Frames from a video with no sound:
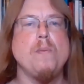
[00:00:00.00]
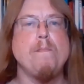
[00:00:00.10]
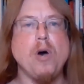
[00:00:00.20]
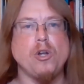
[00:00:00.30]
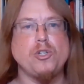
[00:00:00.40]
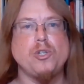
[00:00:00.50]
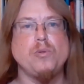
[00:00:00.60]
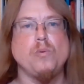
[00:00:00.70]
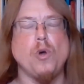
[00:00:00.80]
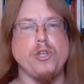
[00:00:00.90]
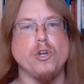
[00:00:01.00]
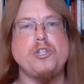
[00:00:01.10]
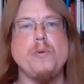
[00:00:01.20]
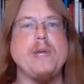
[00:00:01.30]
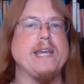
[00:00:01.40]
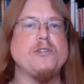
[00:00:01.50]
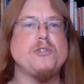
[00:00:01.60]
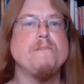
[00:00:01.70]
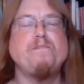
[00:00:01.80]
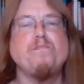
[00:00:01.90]
But what you're doing is
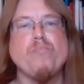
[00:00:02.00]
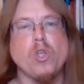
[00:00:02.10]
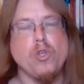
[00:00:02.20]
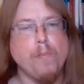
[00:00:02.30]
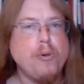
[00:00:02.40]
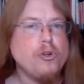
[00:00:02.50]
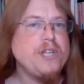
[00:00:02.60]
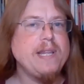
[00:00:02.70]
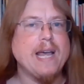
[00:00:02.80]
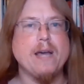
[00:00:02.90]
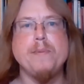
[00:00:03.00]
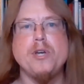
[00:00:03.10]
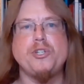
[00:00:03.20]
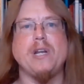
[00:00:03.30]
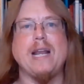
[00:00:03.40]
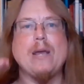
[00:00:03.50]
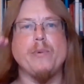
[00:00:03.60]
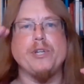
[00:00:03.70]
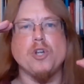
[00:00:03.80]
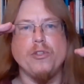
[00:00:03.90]
you're putting that emergent
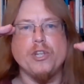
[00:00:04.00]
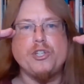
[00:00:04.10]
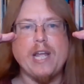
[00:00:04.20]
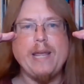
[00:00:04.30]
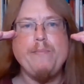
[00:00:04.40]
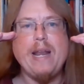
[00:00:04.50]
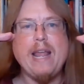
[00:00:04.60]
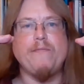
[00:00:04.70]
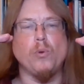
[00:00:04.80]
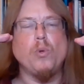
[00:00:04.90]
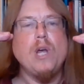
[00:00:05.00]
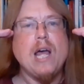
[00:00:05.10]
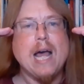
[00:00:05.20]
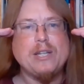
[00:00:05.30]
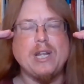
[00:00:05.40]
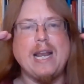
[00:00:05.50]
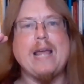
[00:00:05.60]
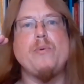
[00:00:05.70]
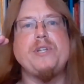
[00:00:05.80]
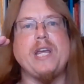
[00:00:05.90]
language on the same level as the
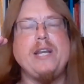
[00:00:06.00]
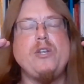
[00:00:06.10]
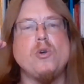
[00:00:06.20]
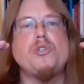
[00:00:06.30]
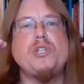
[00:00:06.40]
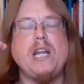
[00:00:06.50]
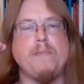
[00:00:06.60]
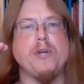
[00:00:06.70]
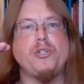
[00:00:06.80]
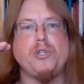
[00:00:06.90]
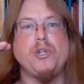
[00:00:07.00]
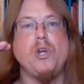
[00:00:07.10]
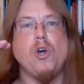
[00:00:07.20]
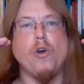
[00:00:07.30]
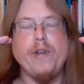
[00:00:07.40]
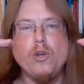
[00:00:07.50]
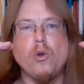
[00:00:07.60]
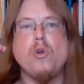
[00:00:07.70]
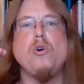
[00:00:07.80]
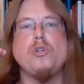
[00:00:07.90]
language in your syllabus or in your
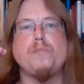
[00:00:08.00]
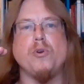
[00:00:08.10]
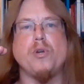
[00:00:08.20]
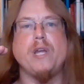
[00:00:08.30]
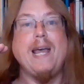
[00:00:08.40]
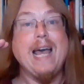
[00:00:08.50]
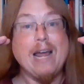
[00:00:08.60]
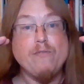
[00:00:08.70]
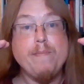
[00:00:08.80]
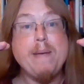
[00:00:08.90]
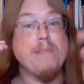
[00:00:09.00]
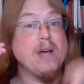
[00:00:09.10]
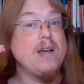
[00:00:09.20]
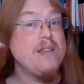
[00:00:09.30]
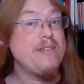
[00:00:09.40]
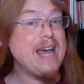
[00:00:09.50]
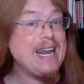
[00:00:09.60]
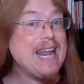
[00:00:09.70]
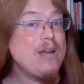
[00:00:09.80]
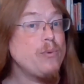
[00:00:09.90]
course book. And remember, that
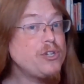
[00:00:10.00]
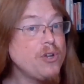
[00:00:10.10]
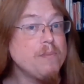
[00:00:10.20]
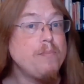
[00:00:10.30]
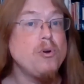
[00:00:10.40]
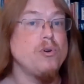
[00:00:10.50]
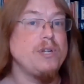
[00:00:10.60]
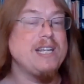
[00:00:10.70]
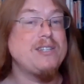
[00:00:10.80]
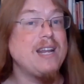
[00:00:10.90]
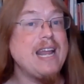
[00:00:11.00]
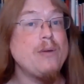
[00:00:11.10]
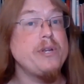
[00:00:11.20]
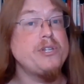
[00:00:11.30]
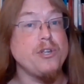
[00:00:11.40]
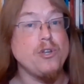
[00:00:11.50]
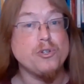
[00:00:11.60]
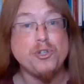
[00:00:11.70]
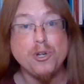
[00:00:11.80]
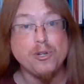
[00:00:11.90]
language on the board is the language that your
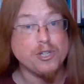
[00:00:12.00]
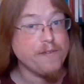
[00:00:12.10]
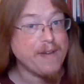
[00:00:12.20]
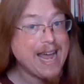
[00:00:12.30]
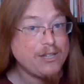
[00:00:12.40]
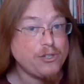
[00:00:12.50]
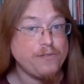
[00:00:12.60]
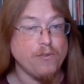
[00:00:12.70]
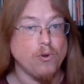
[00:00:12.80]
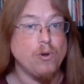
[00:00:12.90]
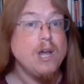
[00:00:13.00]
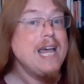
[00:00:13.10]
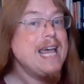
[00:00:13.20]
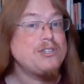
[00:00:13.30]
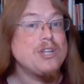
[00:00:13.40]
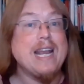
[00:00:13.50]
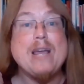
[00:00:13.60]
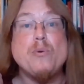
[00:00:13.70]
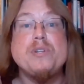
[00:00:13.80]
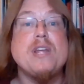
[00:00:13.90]
students have asked for. It's the
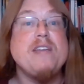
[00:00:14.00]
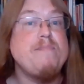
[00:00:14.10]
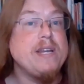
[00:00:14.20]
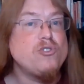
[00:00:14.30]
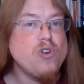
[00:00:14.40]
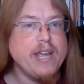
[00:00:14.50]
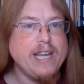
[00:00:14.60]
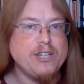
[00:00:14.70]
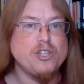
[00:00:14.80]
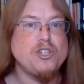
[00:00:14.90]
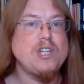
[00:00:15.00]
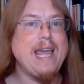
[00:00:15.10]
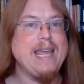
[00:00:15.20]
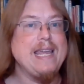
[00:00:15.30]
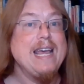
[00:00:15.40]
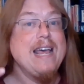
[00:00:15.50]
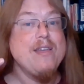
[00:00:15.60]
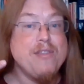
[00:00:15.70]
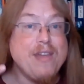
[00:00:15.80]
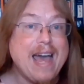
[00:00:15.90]
language they've been trying to say.
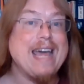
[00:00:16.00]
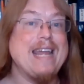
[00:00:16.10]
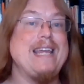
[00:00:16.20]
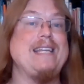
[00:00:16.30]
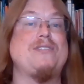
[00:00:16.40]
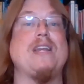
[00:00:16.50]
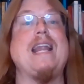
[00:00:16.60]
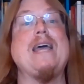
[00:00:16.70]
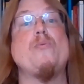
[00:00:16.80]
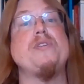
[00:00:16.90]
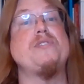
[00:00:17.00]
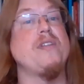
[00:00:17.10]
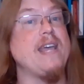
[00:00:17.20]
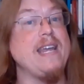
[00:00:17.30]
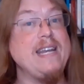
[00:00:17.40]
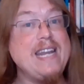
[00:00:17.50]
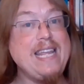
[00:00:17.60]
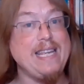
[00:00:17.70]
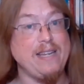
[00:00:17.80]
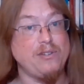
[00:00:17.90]
That is the language that they
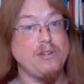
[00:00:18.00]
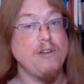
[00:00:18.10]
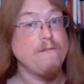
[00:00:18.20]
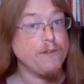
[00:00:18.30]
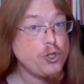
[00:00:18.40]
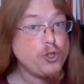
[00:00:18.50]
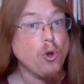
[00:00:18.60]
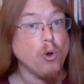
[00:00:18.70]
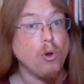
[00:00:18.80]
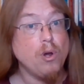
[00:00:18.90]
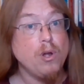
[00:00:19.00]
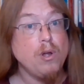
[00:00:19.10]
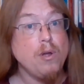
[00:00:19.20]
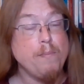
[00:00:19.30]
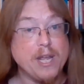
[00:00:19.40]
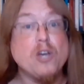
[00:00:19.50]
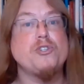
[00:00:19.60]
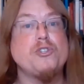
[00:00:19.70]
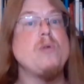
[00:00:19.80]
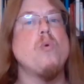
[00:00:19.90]
need, for sure,
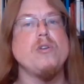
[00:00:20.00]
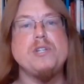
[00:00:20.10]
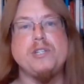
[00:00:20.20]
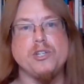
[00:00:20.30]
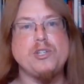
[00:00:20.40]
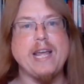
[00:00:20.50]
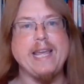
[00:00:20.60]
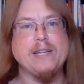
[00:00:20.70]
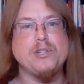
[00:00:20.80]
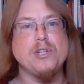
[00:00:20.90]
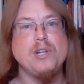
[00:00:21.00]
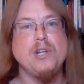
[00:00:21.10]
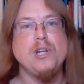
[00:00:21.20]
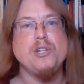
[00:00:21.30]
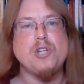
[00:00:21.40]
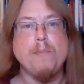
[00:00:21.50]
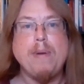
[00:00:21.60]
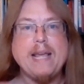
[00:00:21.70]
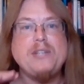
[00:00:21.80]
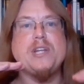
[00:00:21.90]
because they wanted to say it. So
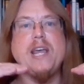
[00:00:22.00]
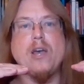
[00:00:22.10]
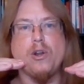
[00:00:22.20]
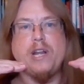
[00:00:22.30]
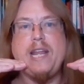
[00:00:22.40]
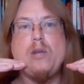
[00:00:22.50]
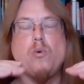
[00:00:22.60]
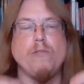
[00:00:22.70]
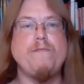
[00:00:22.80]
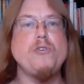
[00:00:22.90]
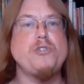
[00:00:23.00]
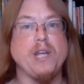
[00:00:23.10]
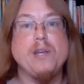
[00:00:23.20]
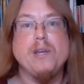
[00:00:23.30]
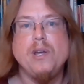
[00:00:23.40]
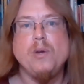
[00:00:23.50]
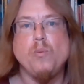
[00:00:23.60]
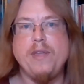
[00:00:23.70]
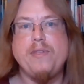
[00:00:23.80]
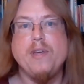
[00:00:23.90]
placing it on an equal footing
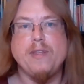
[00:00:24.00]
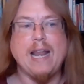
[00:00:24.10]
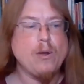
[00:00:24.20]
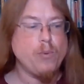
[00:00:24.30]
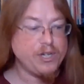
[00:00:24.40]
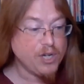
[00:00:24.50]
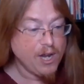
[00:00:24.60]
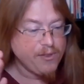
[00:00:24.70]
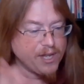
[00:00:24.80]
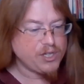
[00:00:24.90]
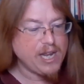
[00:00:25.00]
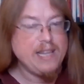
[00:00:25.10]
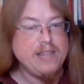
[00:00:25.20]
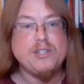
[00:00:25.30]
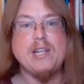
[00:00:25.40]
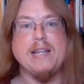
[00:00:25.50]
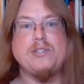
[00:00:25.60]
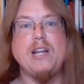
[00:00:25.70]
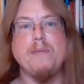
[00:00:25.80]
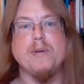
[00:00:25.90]
with the language that's in the set
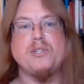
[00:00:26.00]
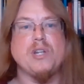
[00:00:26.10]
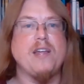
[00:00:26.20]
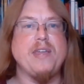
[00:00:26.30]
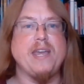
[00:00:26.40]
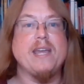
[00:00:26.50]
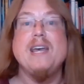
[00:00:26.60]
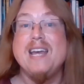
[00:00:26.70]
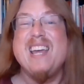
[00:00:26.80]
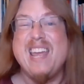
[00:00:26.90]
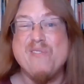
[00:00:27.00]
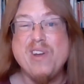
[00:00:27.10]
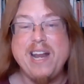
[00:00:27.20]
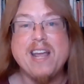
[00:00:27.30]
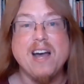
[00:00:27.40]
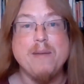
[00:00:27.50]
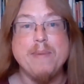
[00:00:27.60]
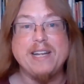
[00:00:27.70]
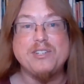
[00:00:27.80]
syllabus, I think it really kind of makes